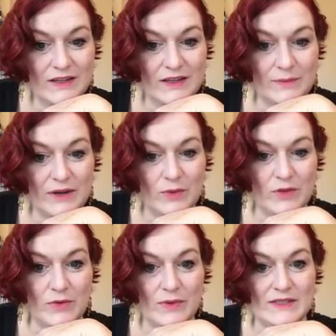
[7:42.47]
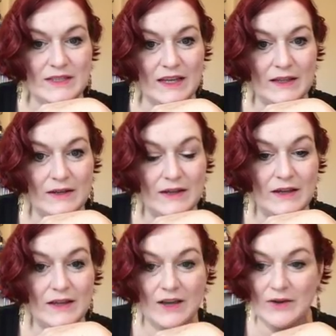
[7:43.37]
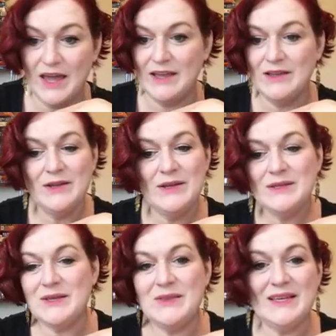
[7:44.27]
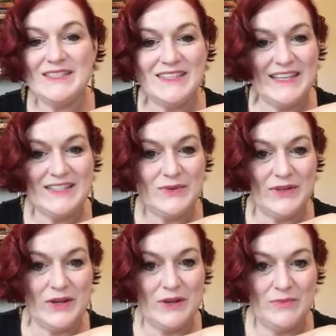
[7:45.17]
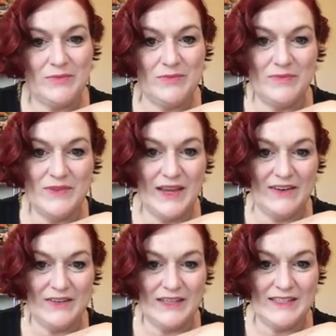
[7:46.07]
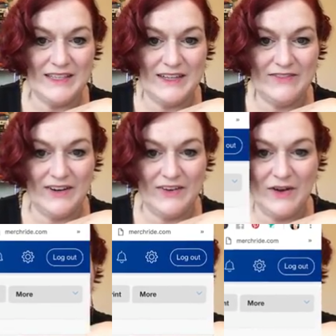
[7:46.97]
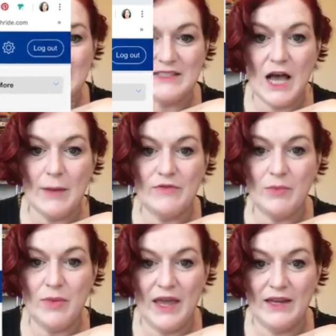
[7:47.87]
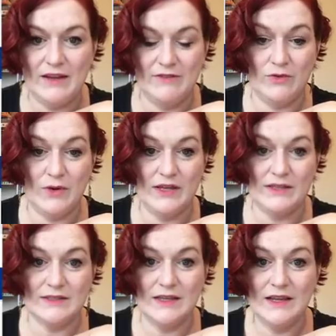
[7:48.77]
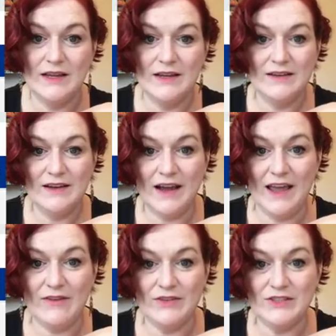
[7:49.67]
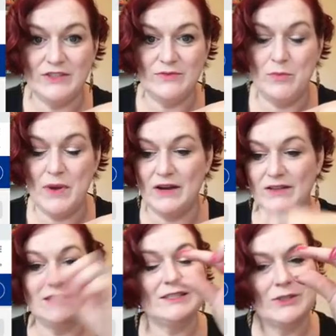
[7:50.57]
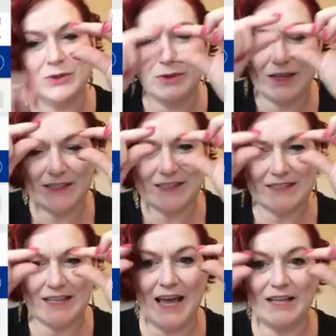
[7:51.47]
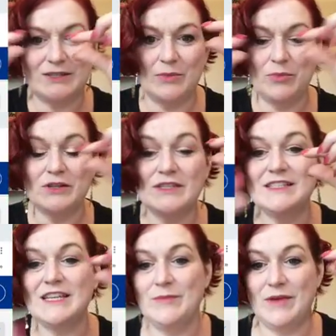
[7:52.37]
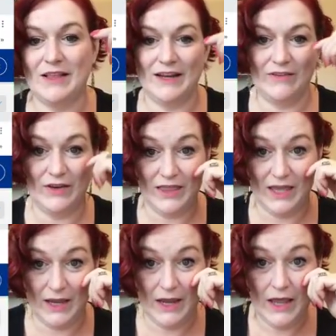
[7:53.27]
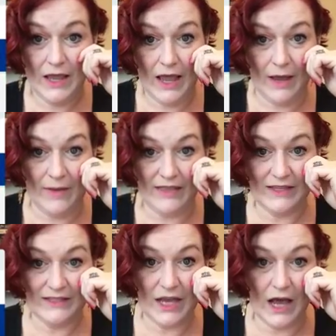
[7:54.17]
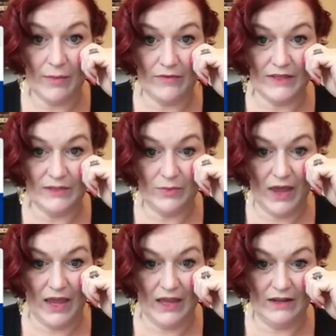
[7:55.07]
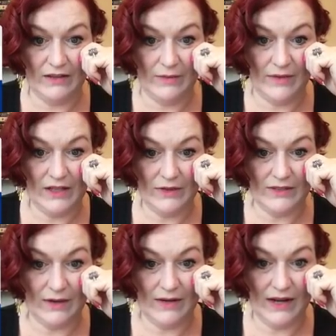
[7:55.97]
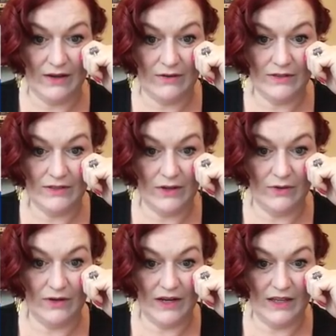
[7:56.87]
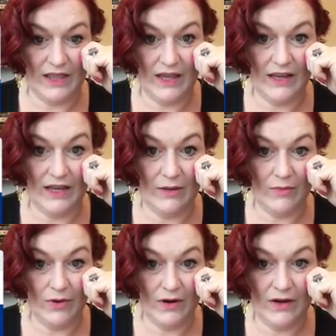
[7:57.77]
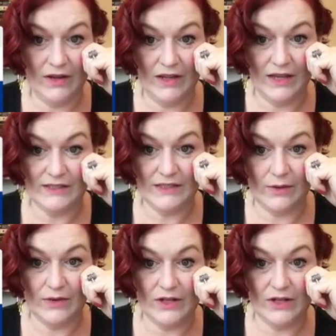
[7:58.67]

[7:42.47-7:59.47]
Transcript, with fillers: Bear with me one second. Okay, so this this one you can you can't really see it very well, but at the top of a paid invoice, I have it just barely squeezed because it has the person's email and everything. Um, at the top of this paid, let me close that one out so you don't need that anymore. Yes, I want